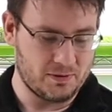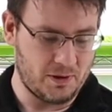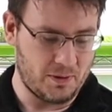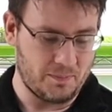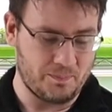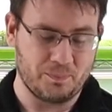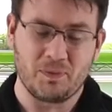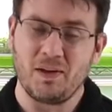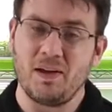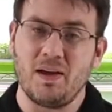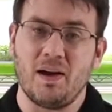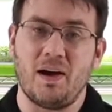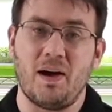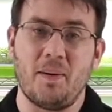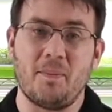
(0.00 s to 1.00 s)
So
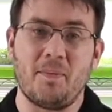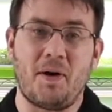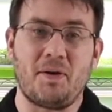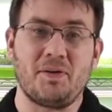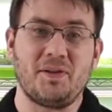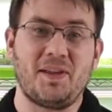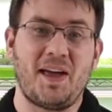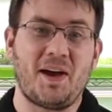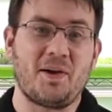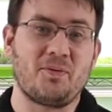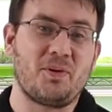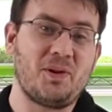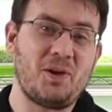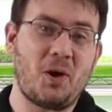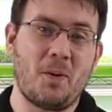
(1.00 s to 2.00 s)
other than that, I
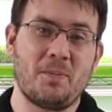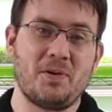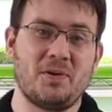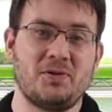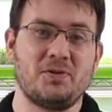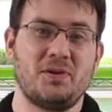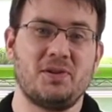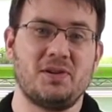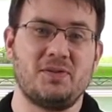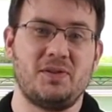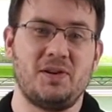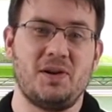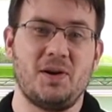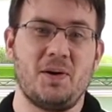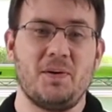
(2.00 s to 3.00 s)
really hope you enjoyed this
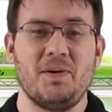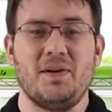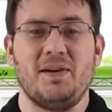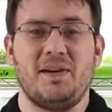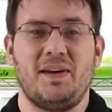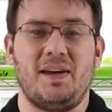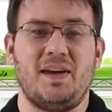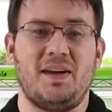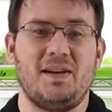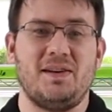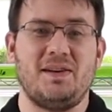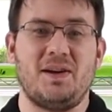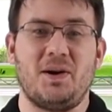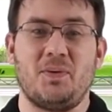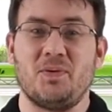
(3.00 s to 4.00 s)
video
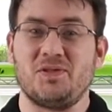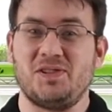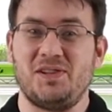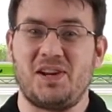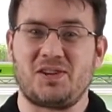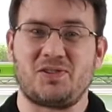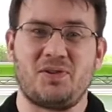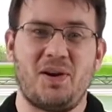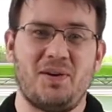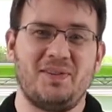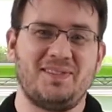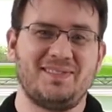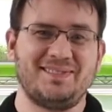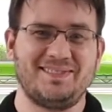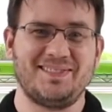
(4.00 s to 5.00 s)
and we'll see you next grow.
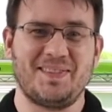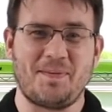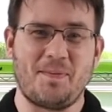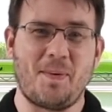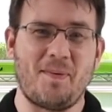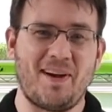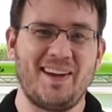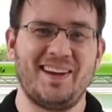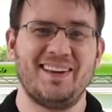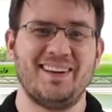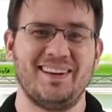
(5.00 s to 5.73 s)
Bye-bye.